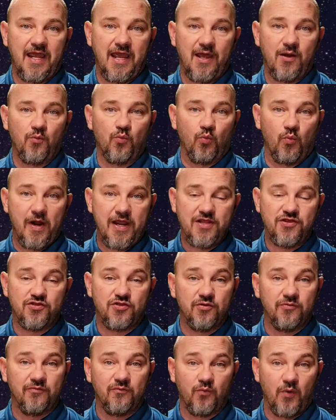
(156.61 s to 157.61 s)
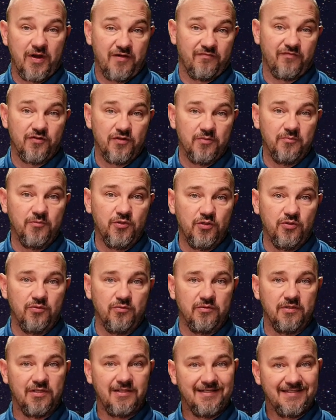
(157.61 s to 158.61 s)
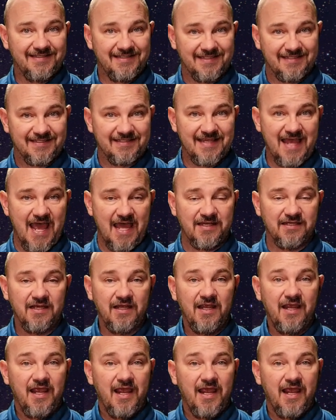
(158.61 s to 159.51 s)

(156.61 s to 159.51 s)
and wait the wait for the moon to set.